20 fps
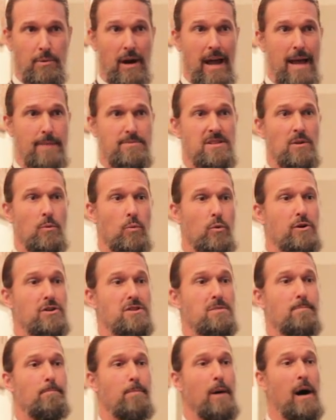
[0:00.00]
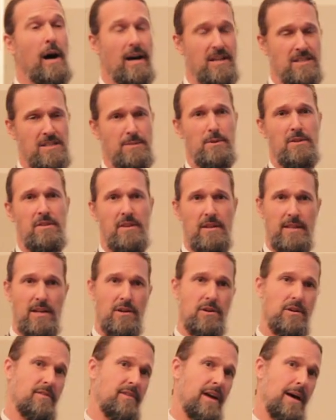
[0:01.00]
Perhaps the worst possible thing
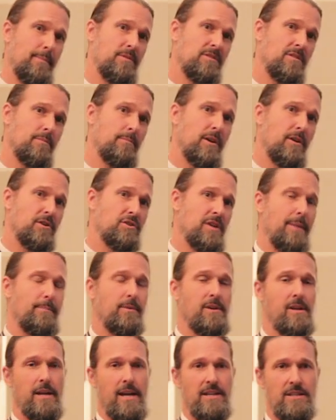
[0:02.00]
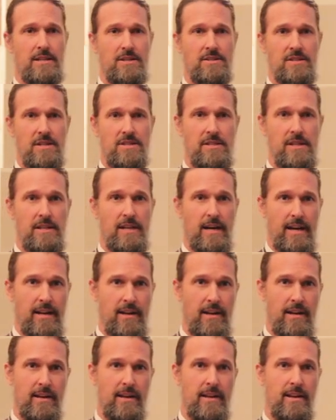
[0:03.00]
that could have happened to marriage happened in
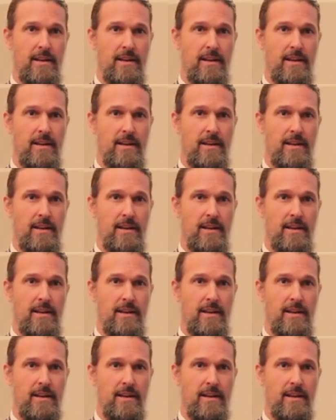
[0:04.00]
1969.